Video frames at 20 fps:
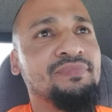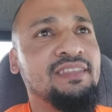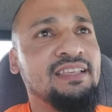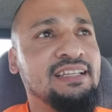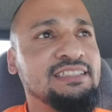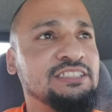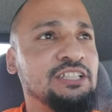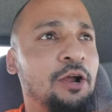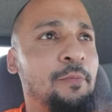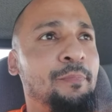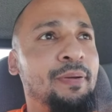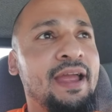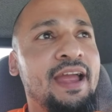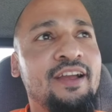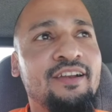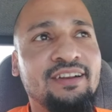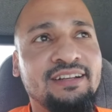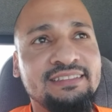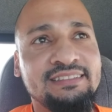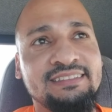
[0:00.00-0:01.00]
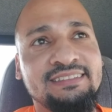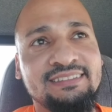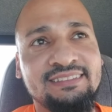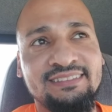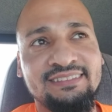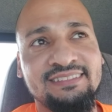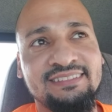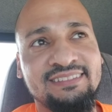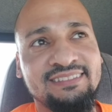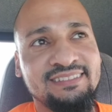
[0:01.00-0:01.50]
it's our parents,
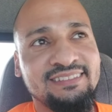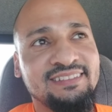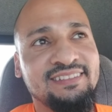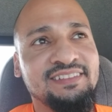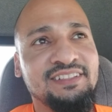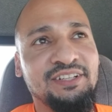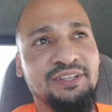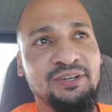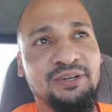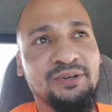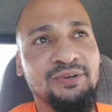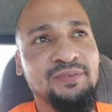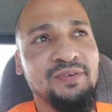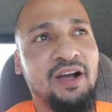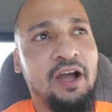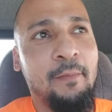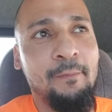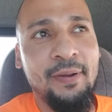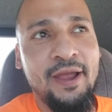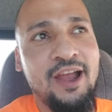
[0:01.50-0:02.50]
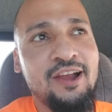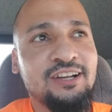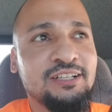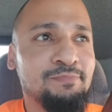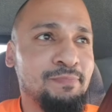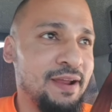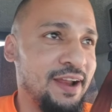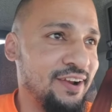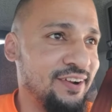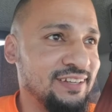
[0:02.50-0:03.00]
you know, our parents'
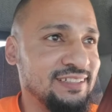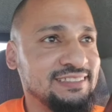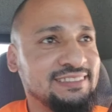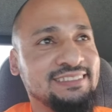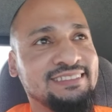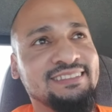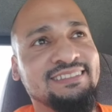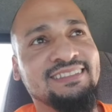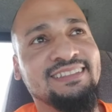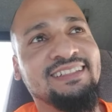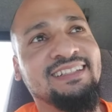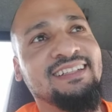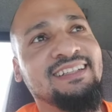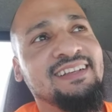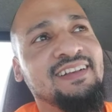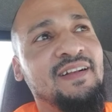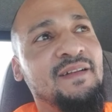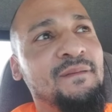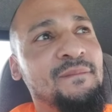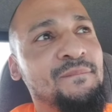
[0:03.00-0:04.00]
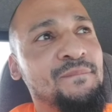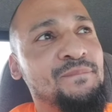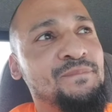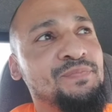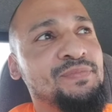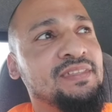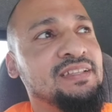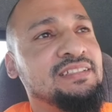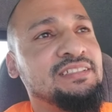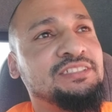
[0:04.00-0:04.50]
parents.
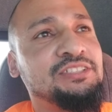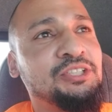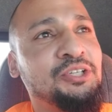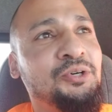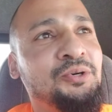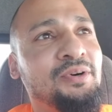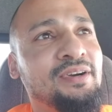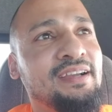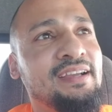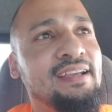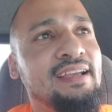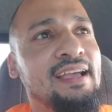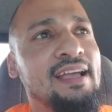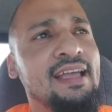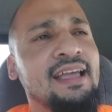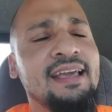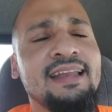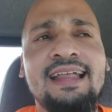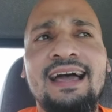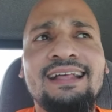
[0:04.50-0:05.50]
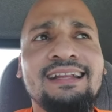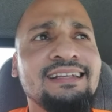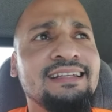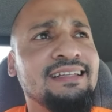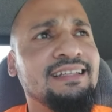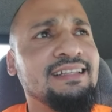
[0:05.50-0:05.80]
So, and that